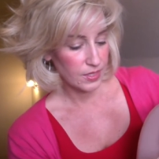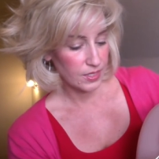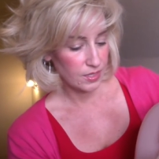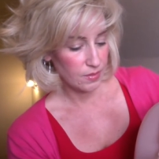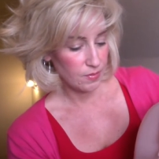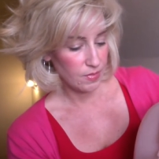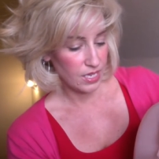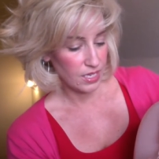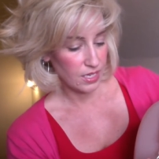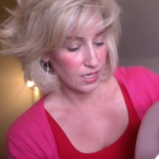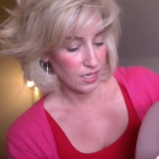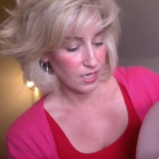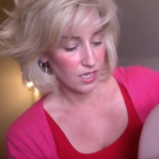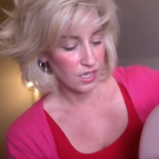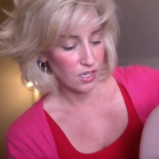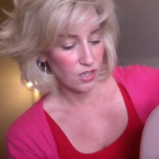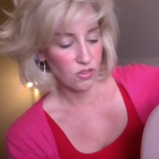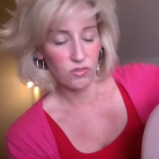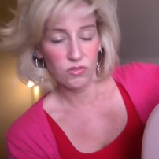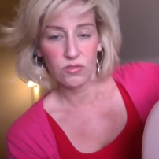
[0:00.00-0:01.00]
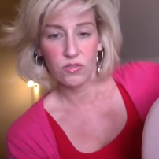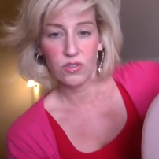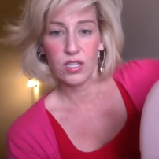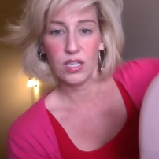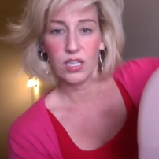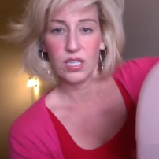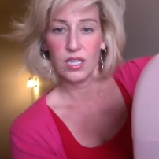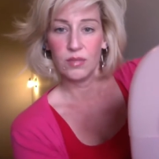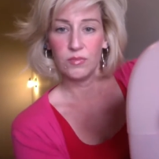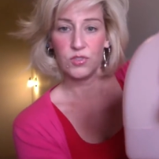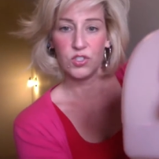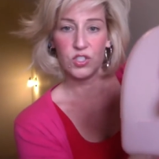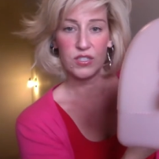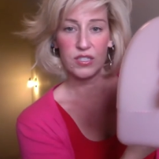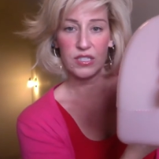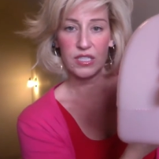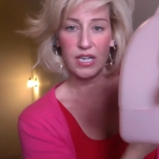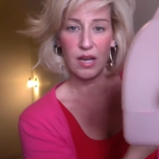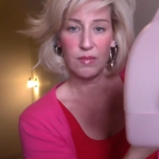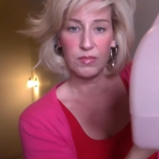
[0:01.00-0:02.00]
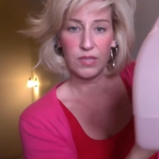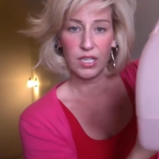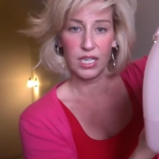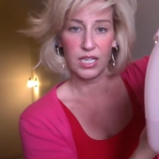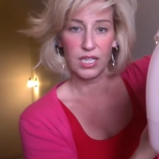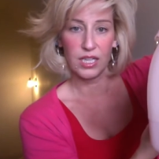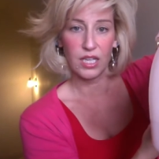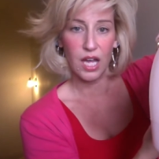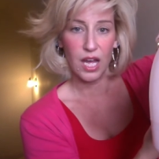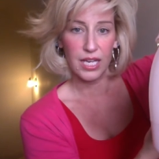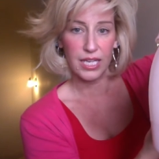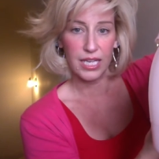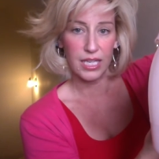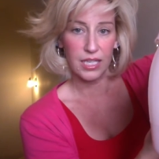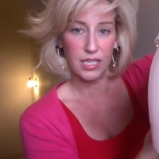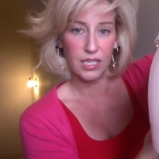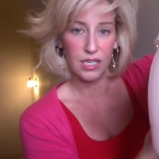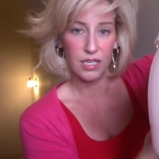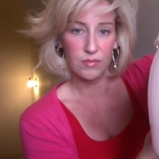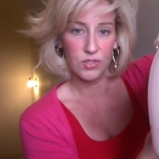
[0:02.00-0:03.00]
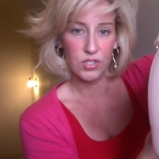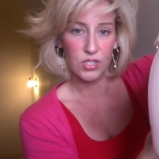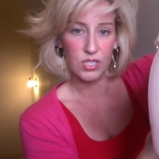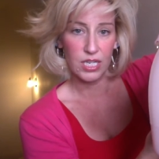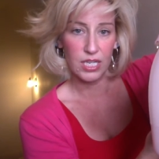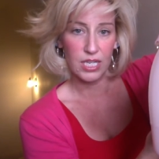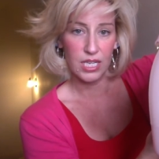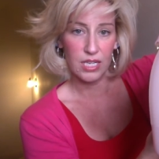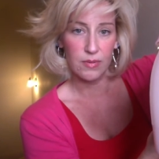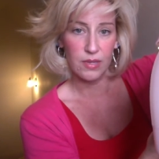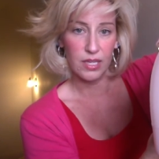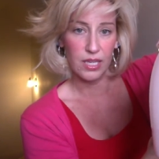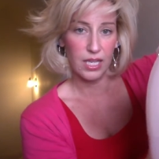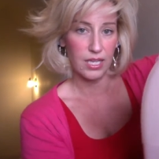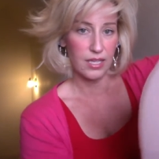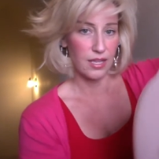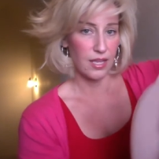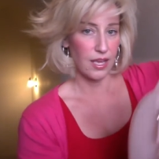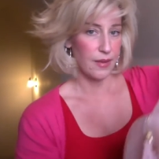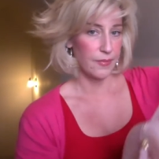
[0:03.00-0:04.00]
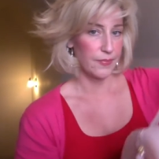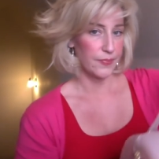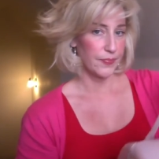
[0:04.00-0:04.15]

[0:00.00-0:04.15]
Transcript: to make it go. I'm just, I'm not going to lock it. I'm just going to keep it like that.